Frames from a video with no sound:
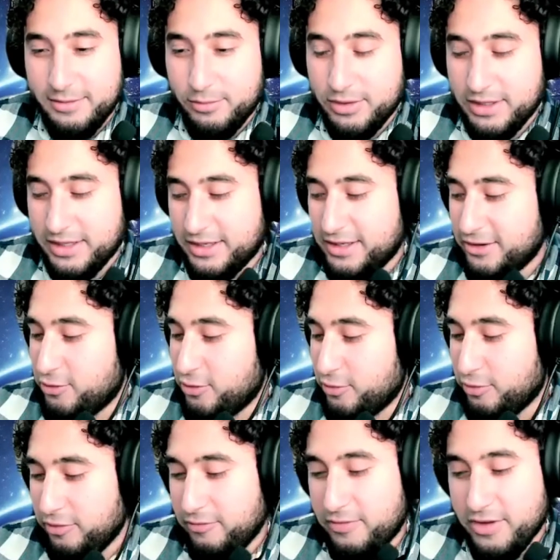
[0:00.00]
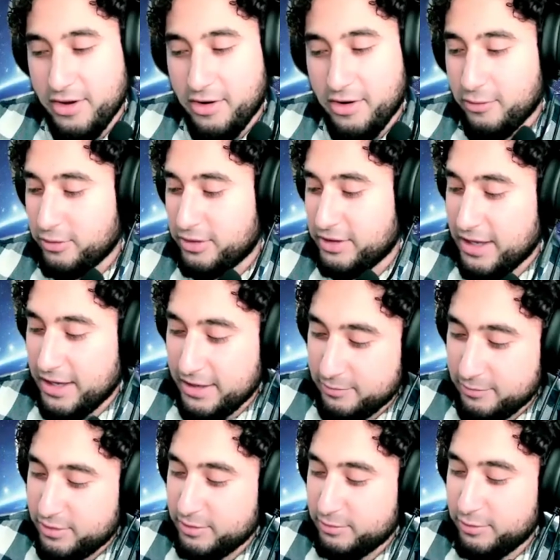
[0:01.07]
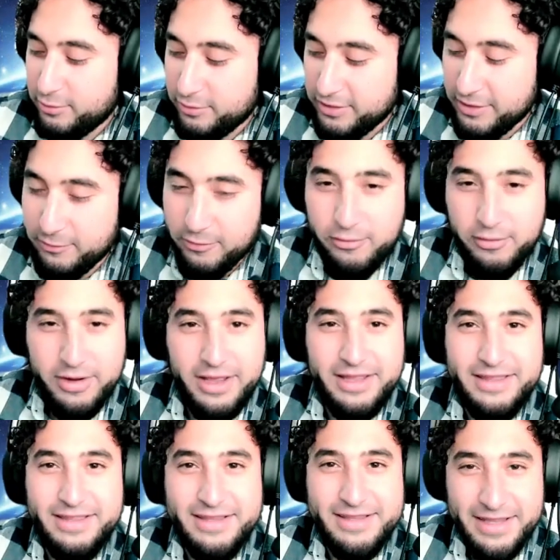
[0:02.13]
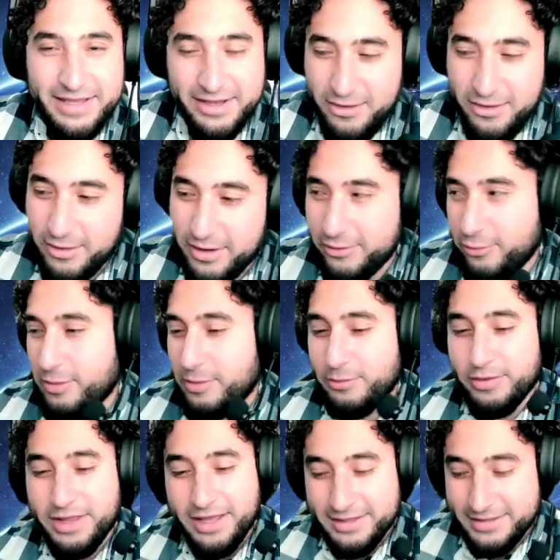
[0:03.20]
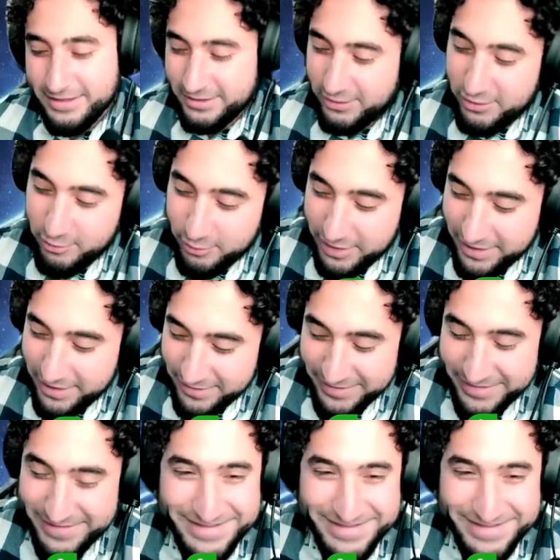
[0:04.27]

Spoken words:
But like incorporate VR with that and people will never forget. Like, oh, I don't remember that. It's like, no, you were there.